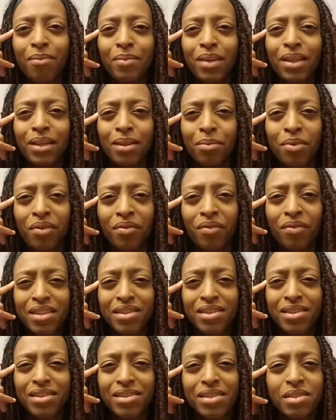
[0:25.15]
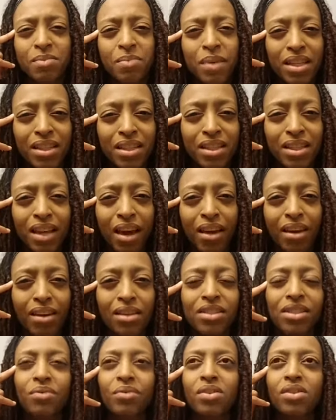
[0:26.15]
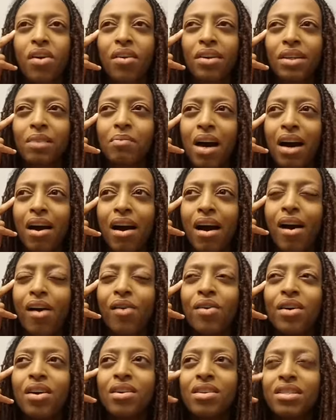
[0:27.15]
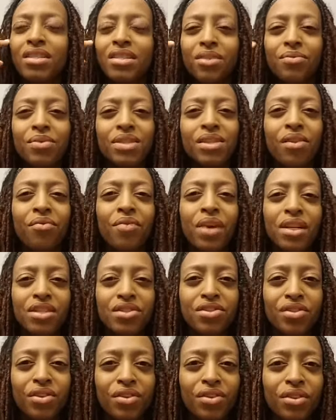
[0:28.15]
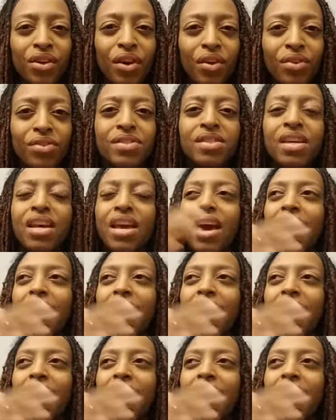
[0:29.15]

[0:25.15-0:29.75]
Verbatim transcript: in the profession, speak today, and she was talking about how she was a registered nurse